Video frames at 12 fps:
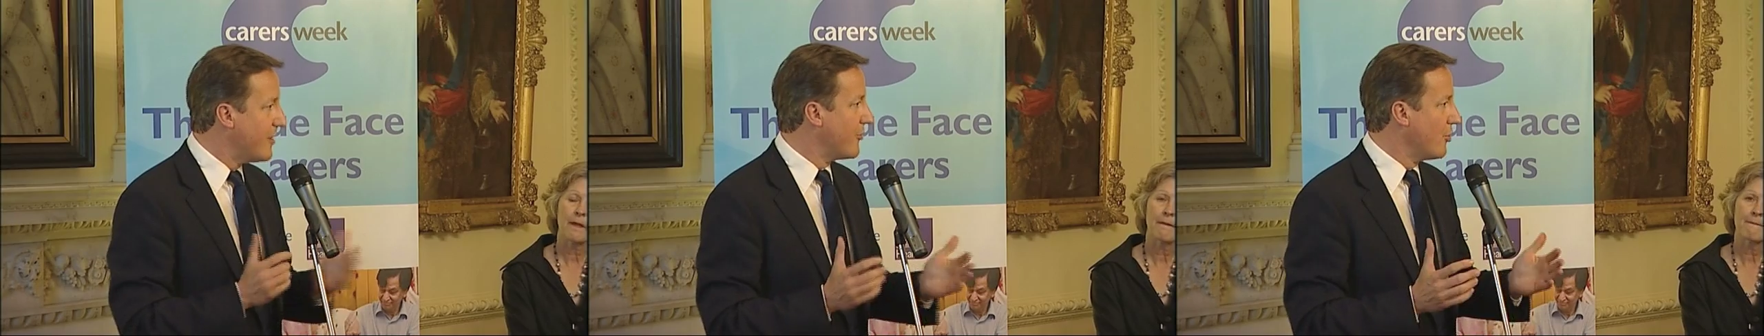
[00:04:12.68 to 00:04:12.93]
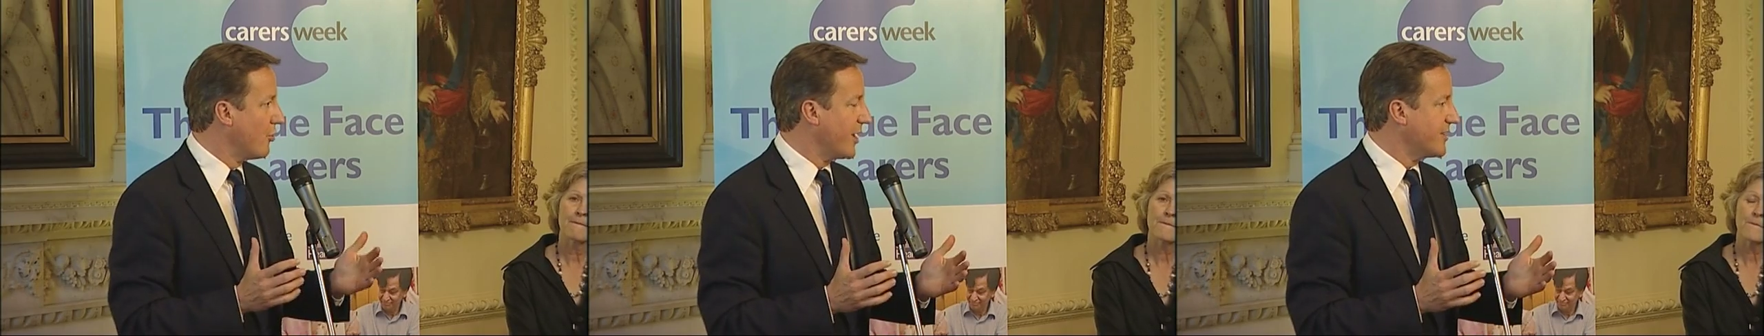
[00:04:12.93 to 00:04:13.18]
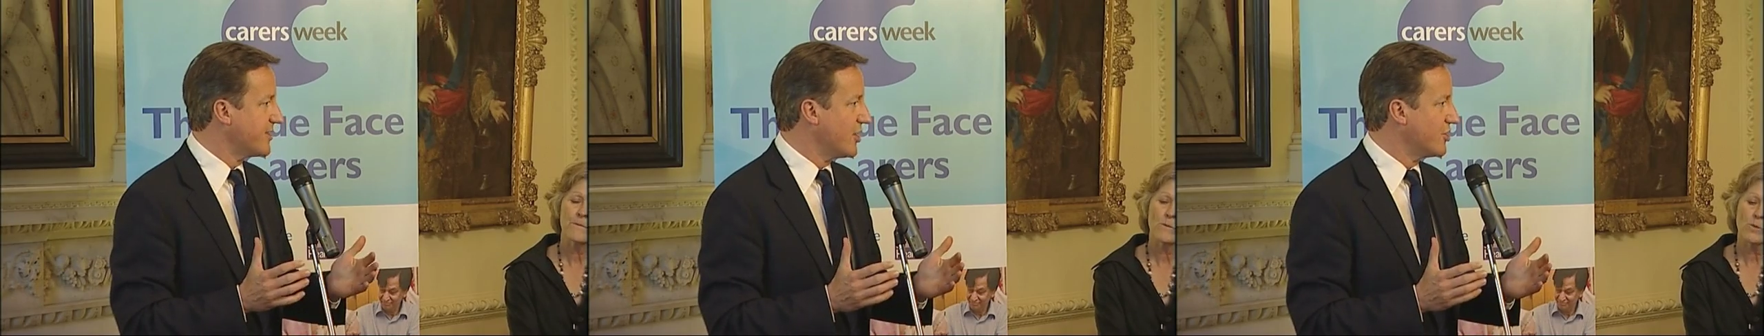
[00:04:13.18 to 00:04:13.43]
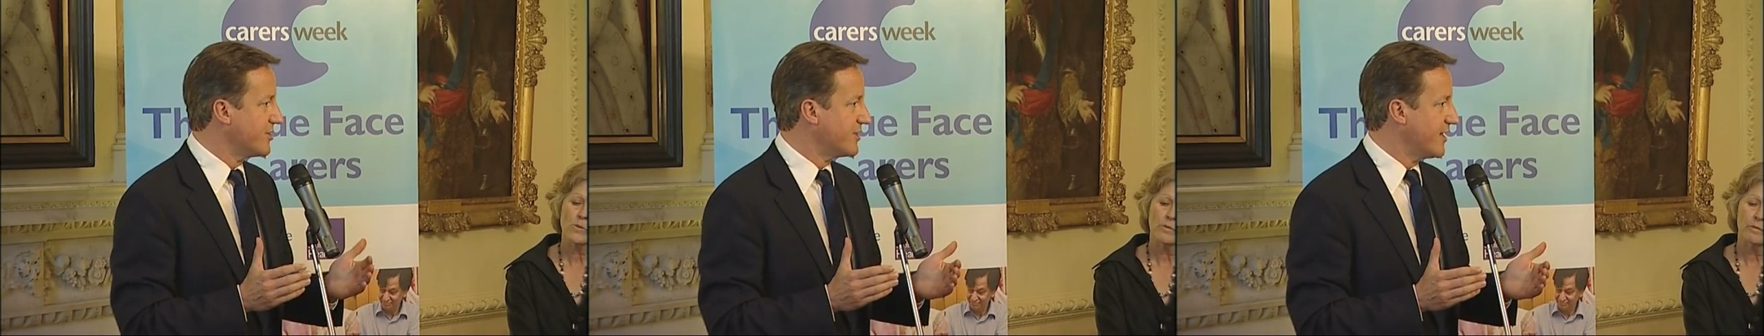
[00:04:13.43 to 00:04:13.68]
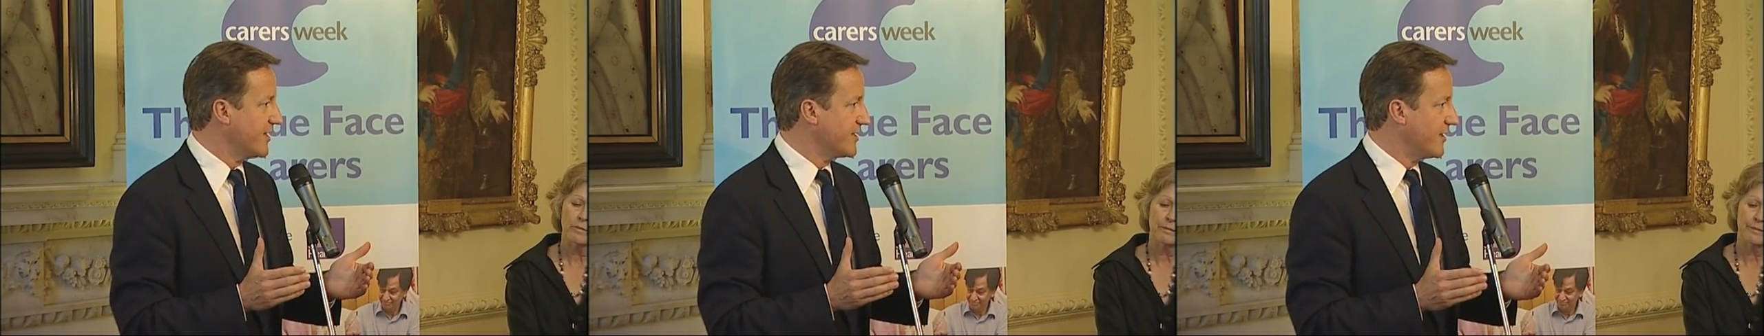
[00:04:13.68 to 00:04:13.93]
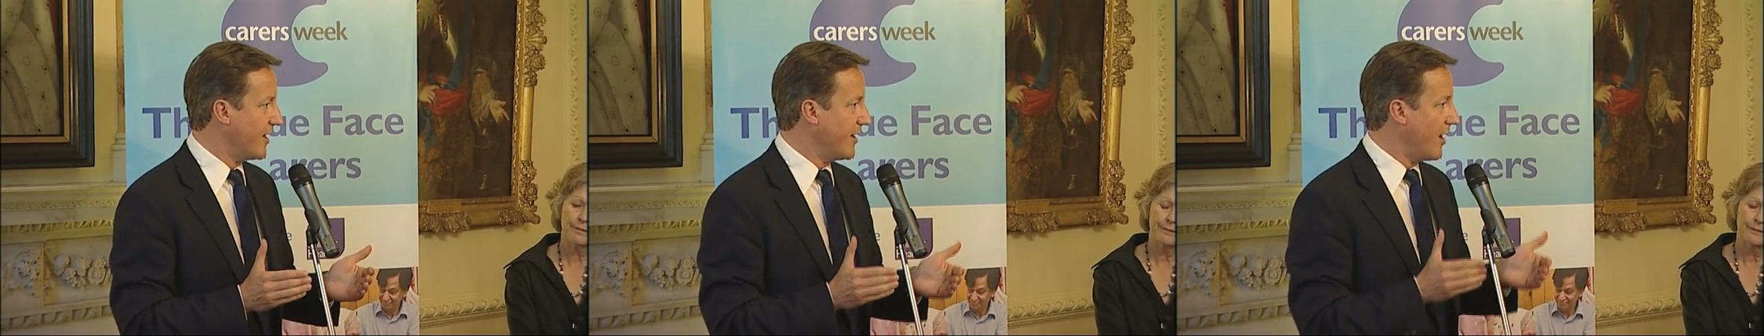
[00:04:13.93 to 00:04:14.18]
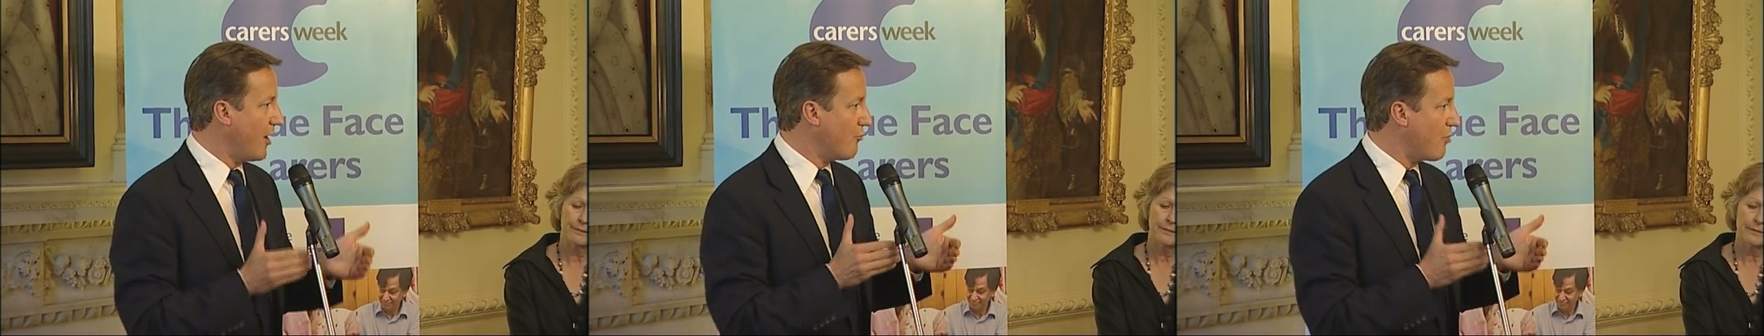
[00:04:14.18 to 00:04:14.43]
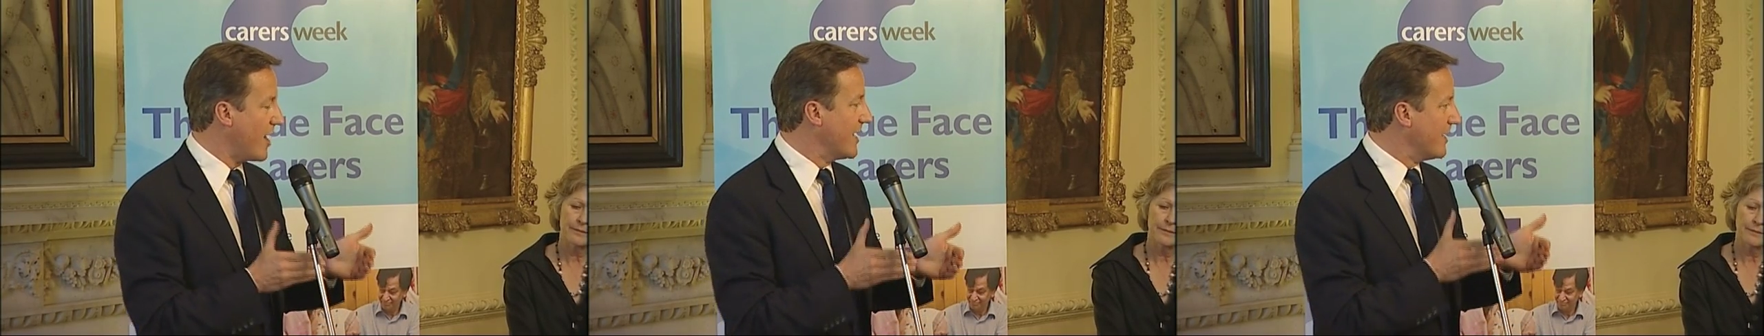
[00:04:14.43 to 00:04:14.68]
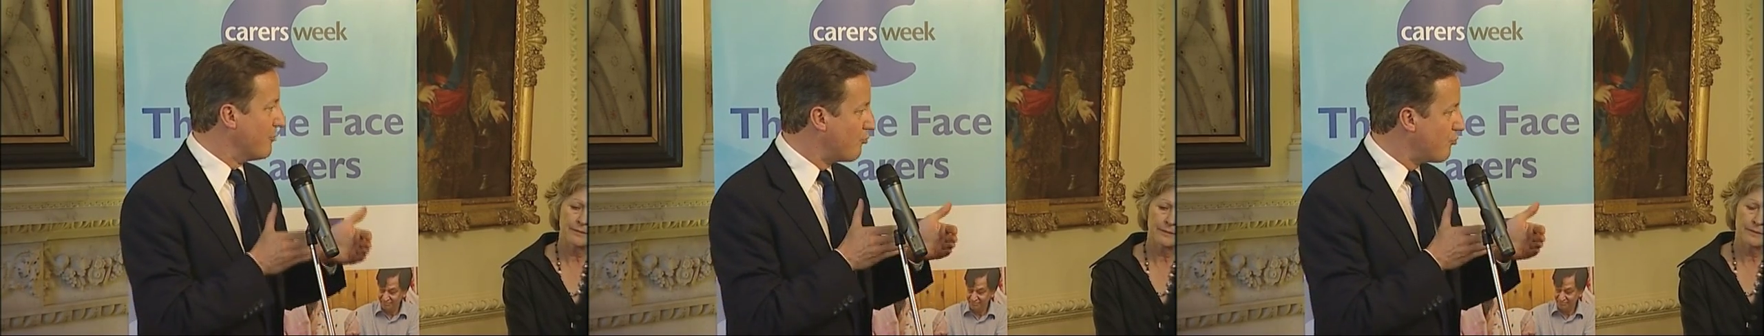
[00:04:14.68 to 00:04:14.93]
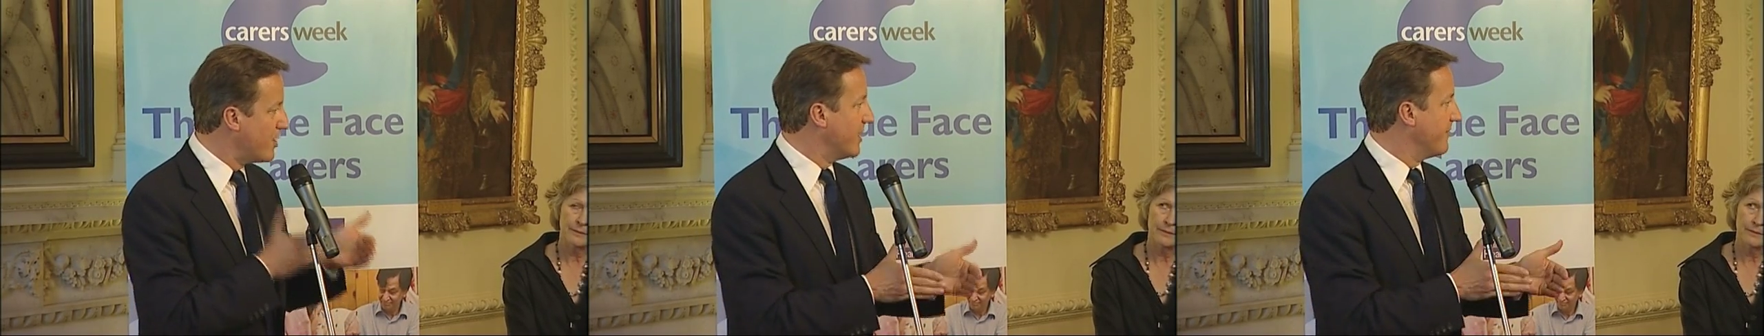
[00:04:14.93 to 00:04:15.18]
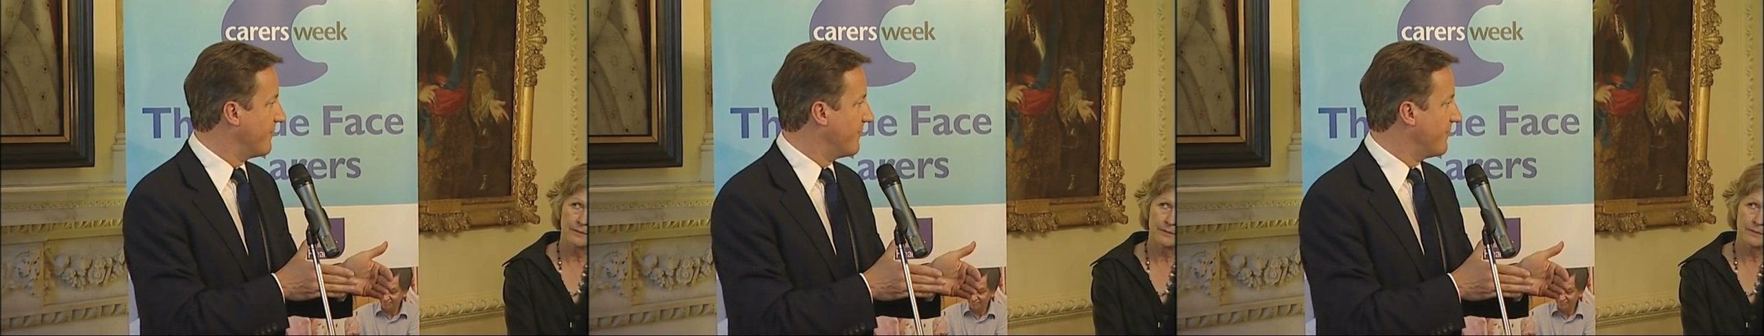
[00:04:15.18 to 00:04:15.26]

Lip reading: of the organisations here tonight are rightly really